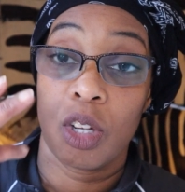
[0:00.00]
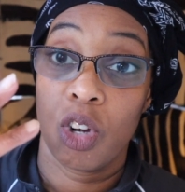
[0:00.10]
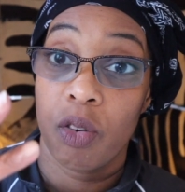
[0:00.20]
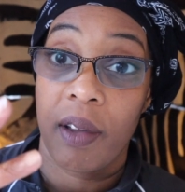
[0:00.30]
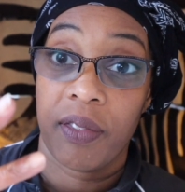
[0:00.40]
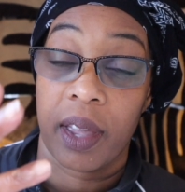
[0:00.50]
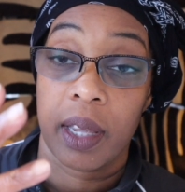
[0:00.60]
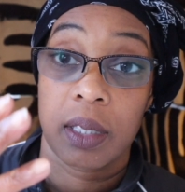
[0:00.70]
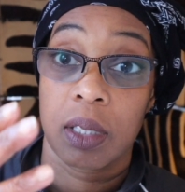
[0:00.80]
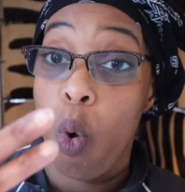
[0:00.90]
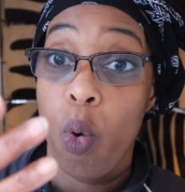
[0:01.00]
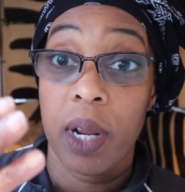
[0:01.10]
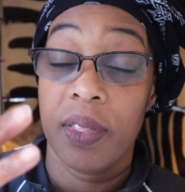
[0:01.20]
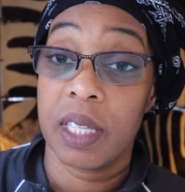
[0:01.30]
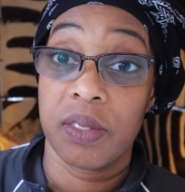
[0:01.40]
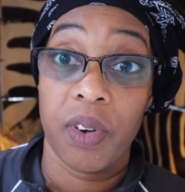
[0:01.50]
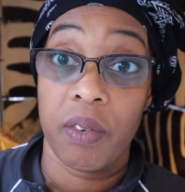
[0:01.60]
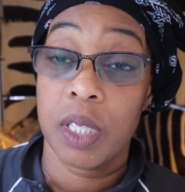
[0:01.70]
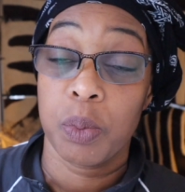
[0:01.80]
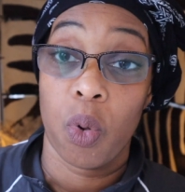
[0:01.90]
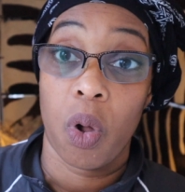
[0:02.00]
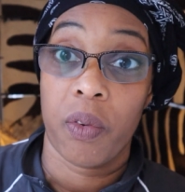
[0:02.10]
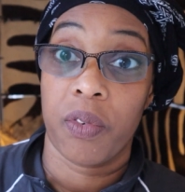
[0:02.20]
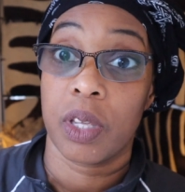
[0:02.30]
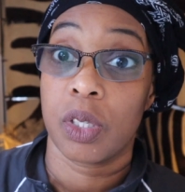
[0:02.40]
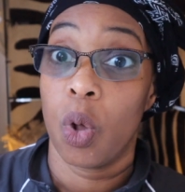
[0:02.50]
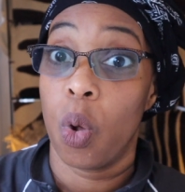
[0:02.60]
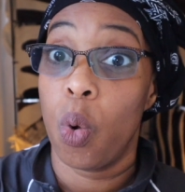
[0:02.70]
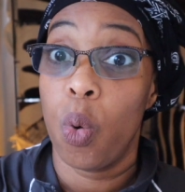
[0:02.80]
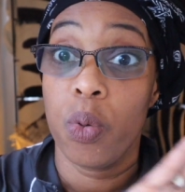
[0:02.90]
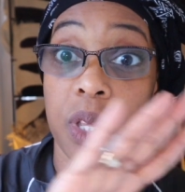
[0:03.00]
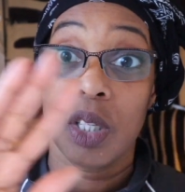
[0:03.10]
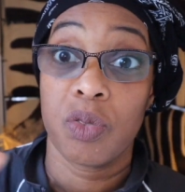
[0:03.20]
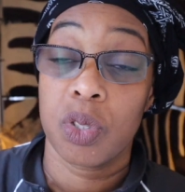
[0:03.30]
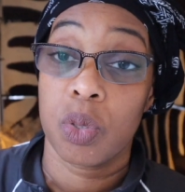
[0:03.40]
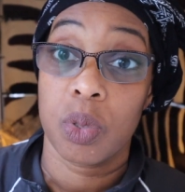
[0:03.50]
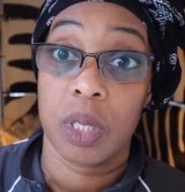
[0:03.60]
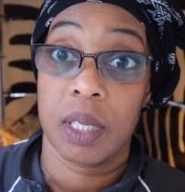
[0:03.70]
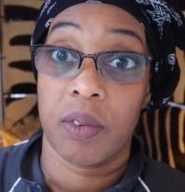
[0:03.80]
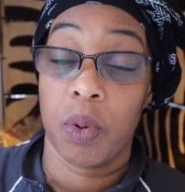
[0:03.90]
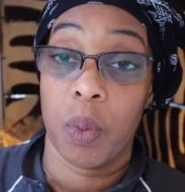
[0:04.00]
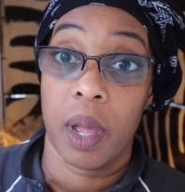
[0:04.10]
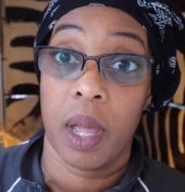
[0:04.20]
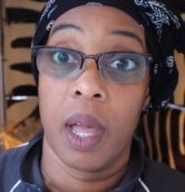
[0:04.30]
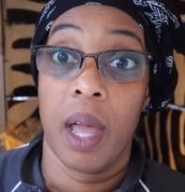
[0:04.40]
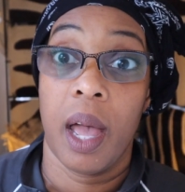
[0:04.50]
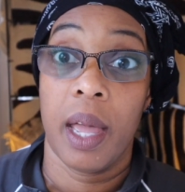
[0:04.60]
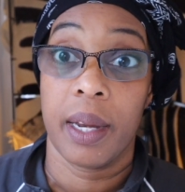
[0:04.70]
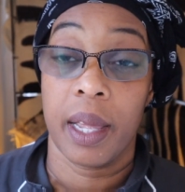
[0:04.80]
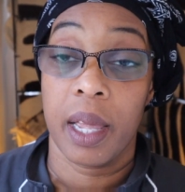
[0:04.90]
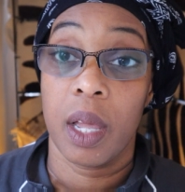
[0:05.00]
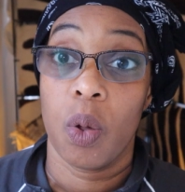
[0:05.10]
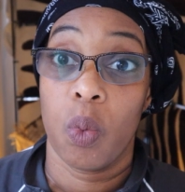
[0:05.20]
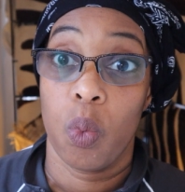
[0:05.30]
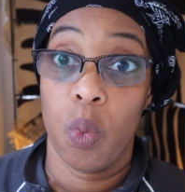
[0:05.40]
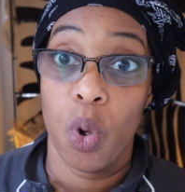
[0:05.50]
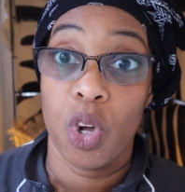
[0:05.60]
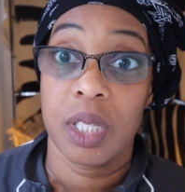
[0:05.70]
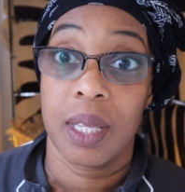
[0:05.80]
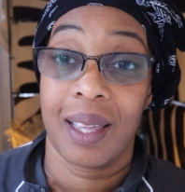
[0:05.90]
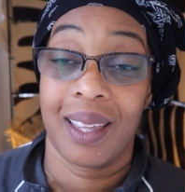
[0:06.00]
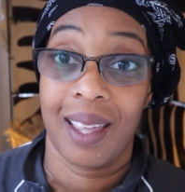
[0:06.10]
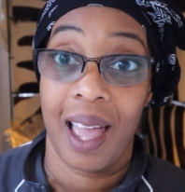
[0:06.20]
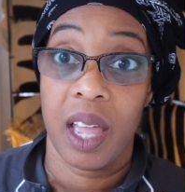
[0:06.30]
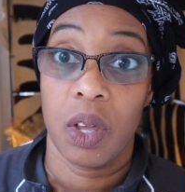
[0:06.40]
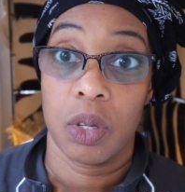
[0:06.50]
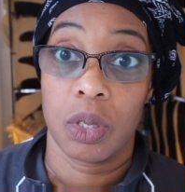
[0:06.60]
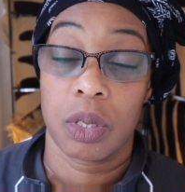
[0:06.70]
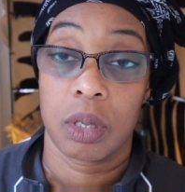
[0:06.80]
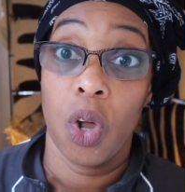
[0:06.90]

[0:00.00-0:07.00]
graphics, all in this very small office, all these resources everywhere, and it was chaos.